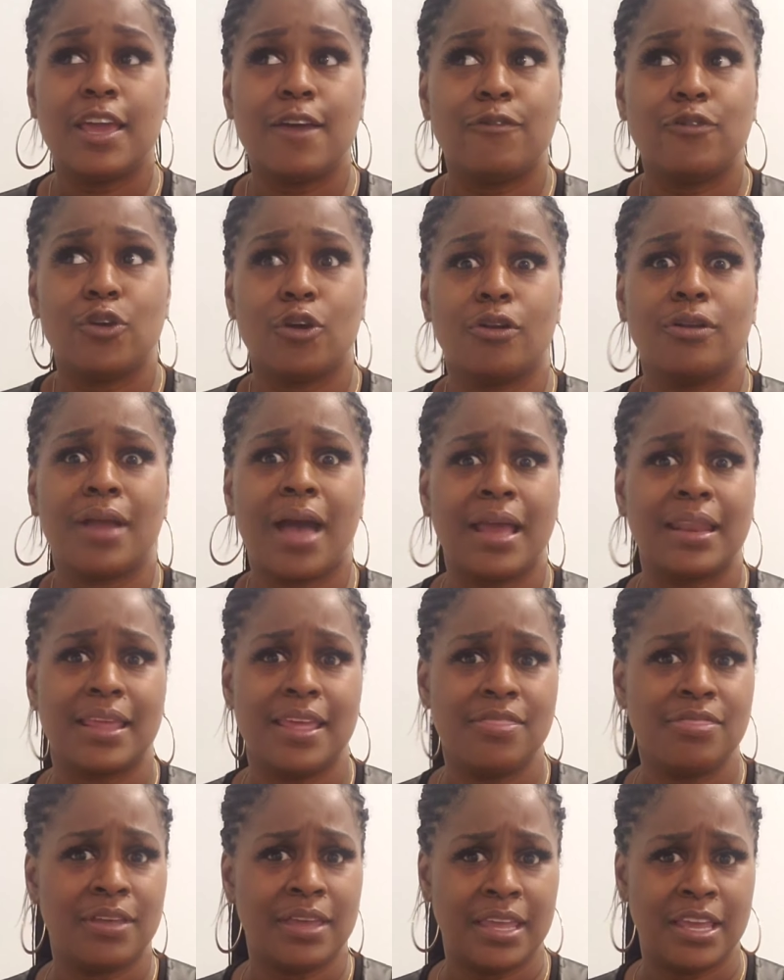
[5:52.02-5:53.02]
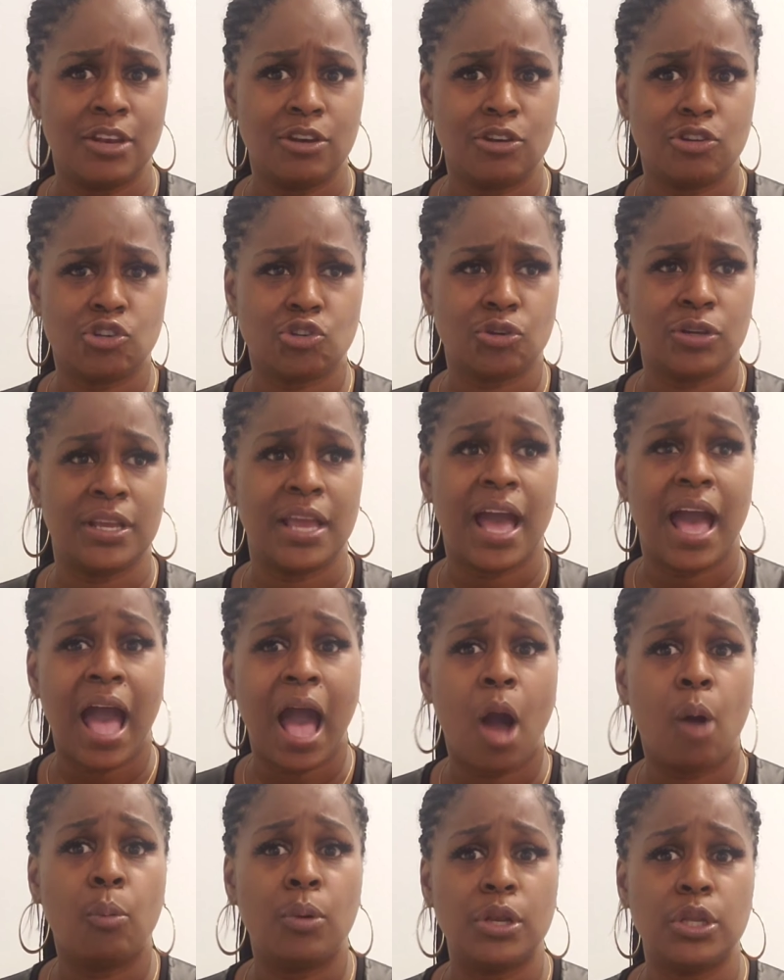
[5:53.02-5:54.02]
if you're not in the industry,
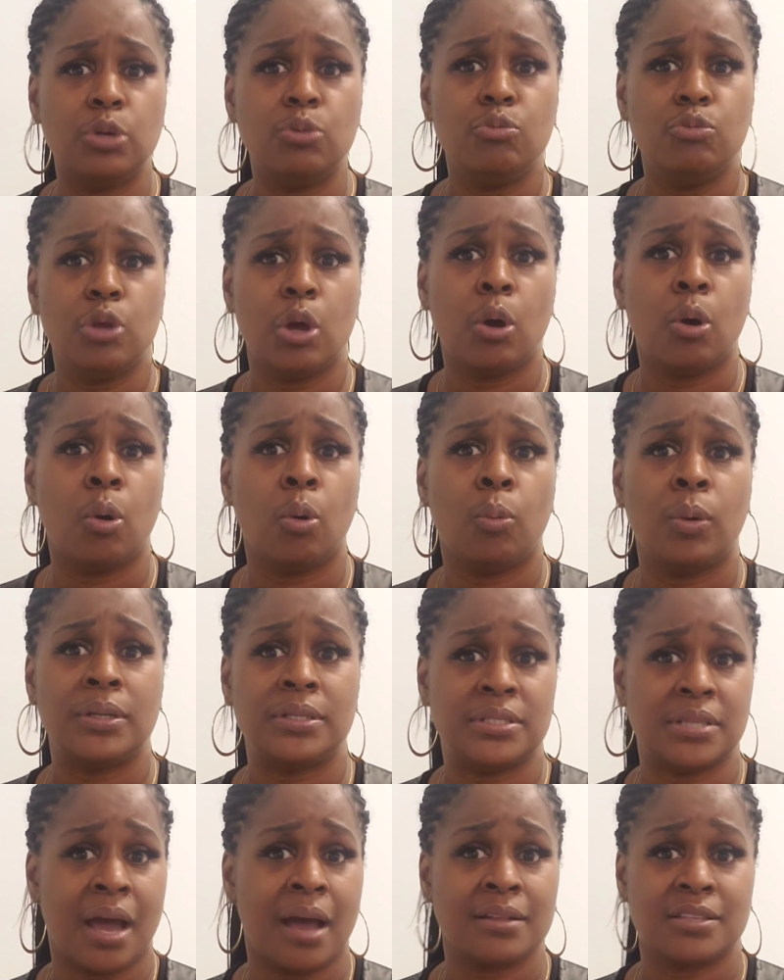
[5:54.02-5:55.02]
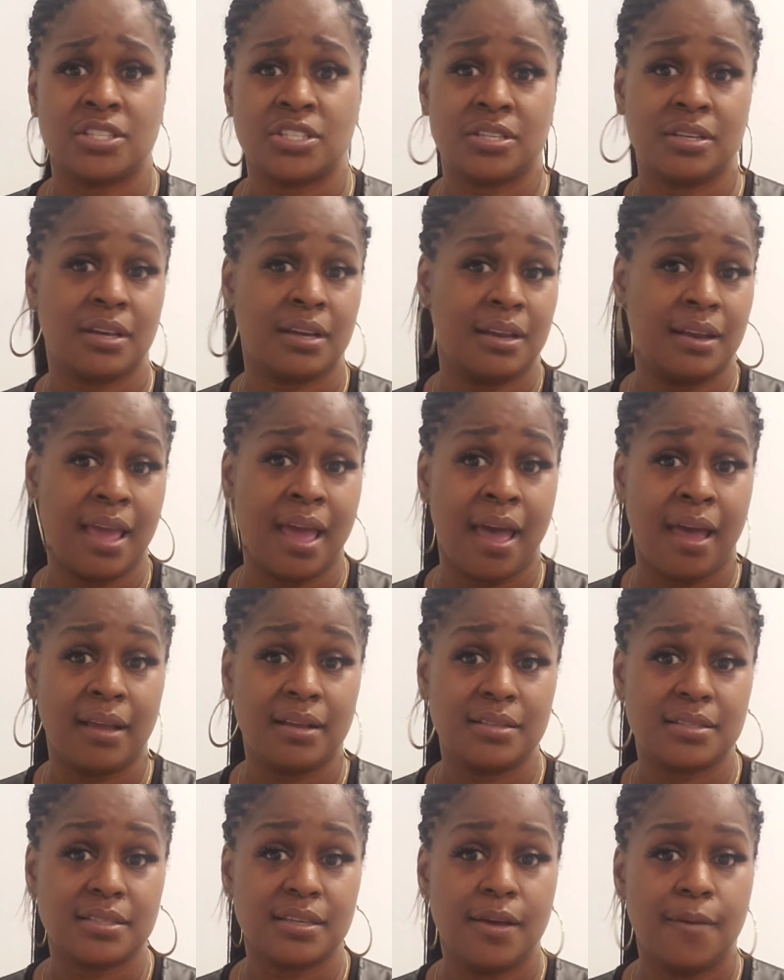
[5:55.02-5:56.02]
how would you know what dots to
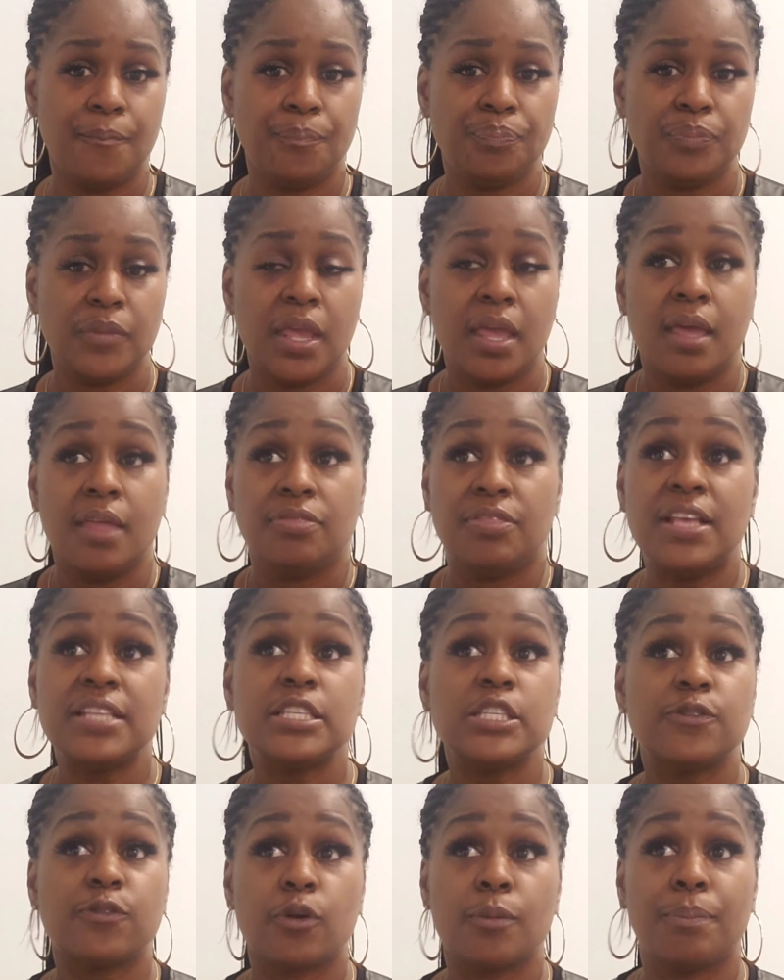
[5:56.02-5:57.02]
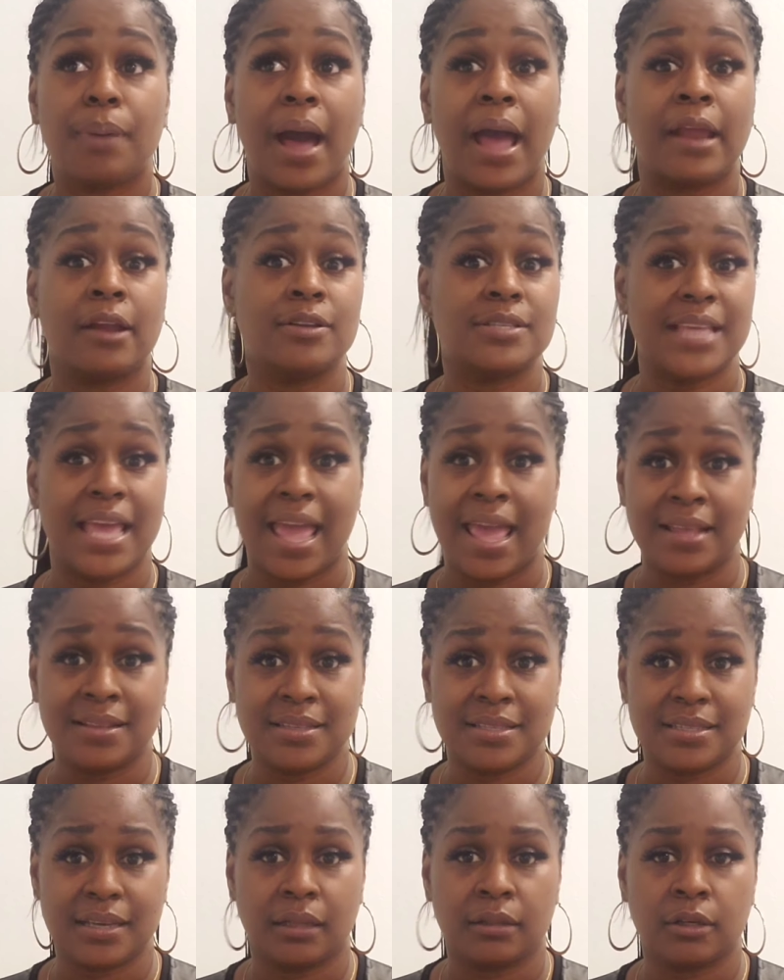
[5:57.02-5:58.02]
connect? This is for buyers
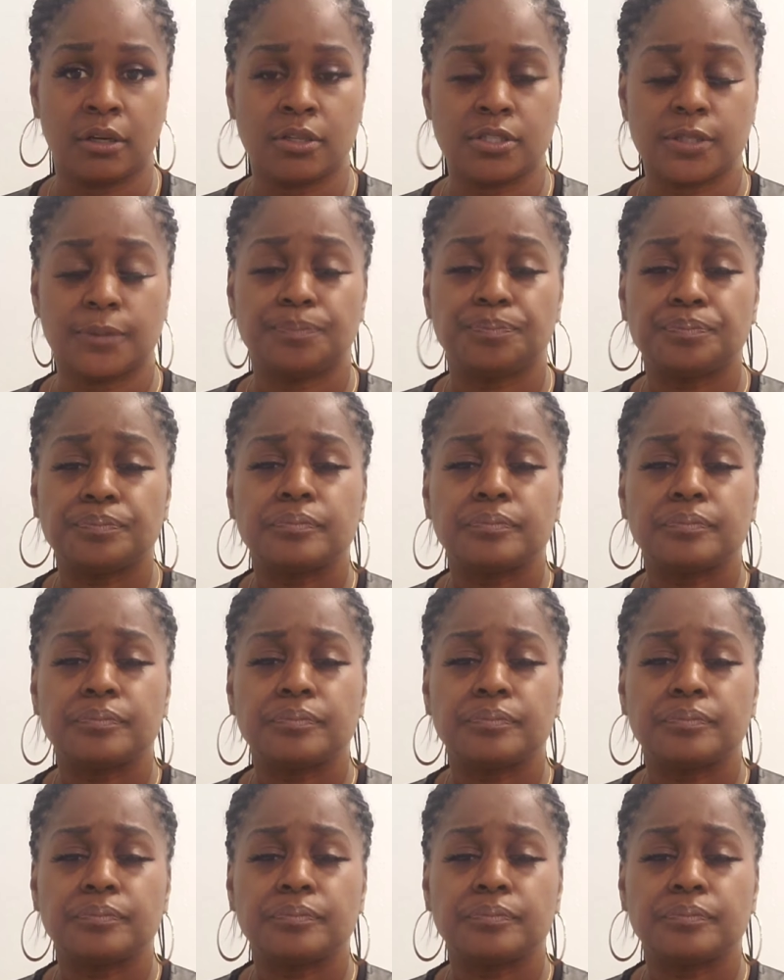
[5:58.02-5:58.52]
and sellers.